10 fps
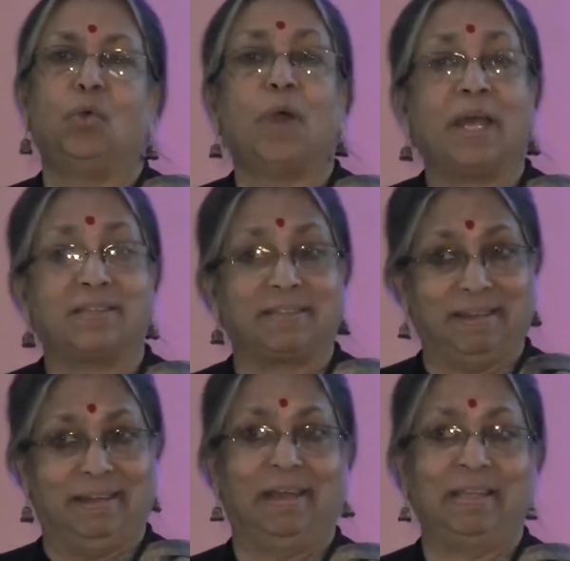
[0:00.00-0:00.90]
who has
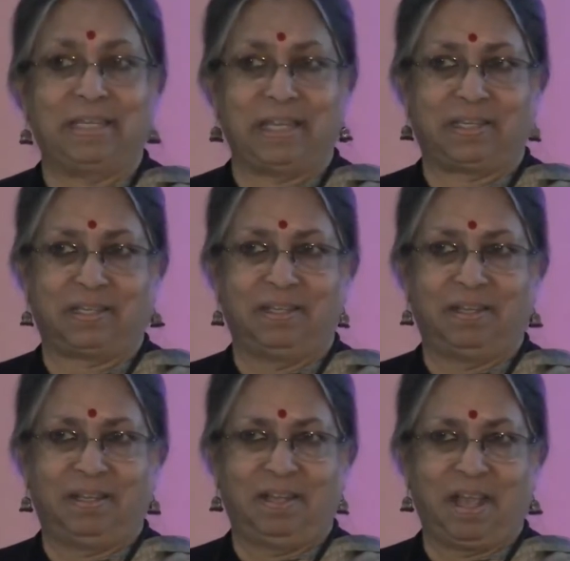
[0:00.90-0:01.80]
earned it.
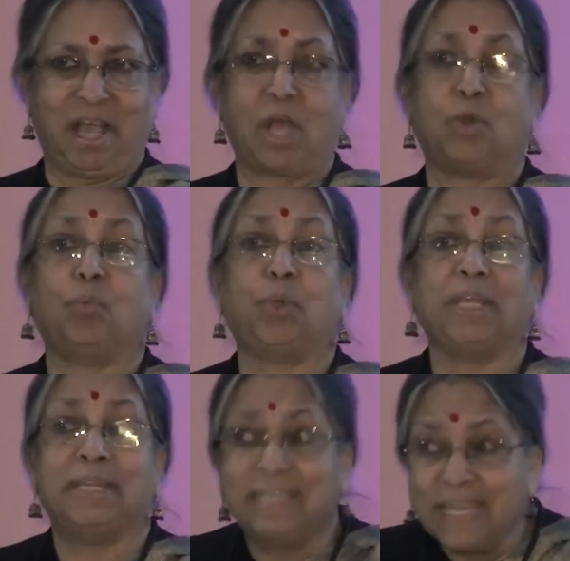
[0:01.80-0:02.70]
And
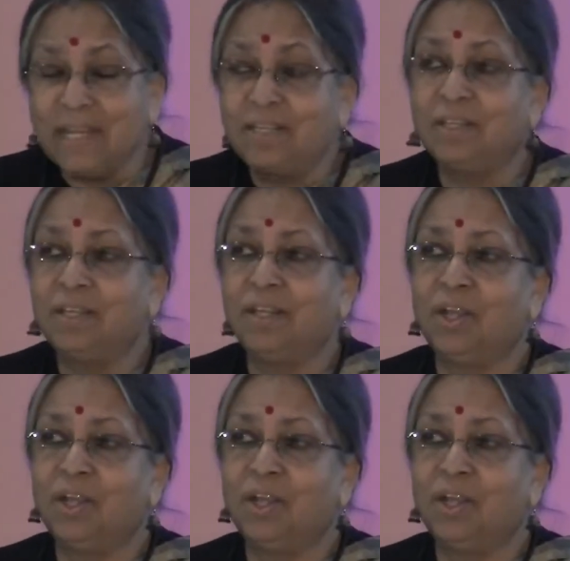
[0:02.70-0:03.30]
we did